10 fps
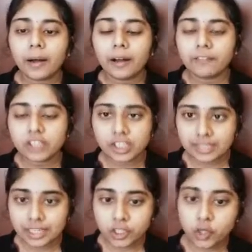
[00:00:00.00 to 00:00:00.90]
which is
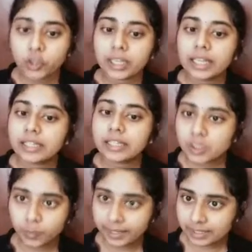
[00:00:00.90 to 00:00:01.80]
issued in
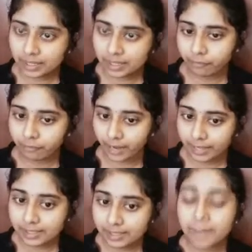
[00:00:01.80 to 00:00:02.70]
Swiss francs,
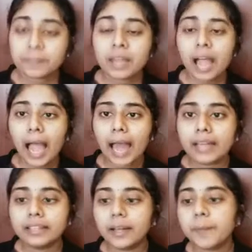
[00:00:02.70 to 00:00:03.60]
and
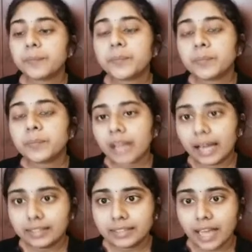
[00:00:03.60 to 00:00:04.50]
at the
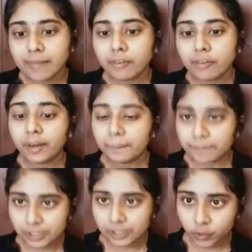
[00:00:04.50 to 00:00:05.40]
time of
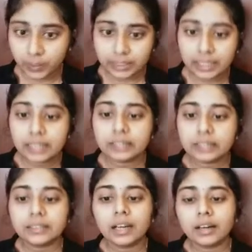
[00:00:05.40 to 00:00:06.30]
maturity
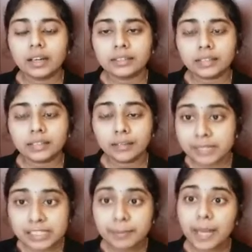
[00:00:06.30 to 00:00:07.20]
the
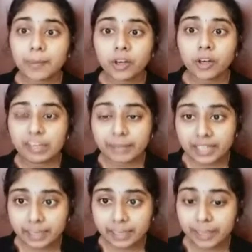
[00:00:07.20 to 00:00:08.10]
principal amount will be
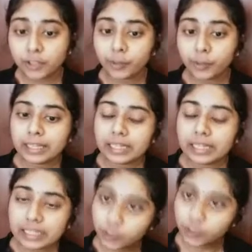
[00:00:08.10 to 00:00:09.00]
repaid to me
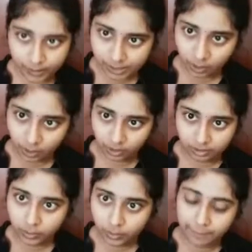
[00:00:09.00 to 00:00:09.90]
in US dollars.
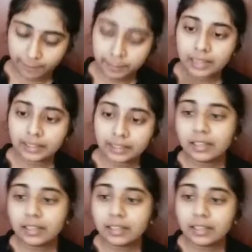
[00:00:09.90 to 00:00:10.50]
Okay, till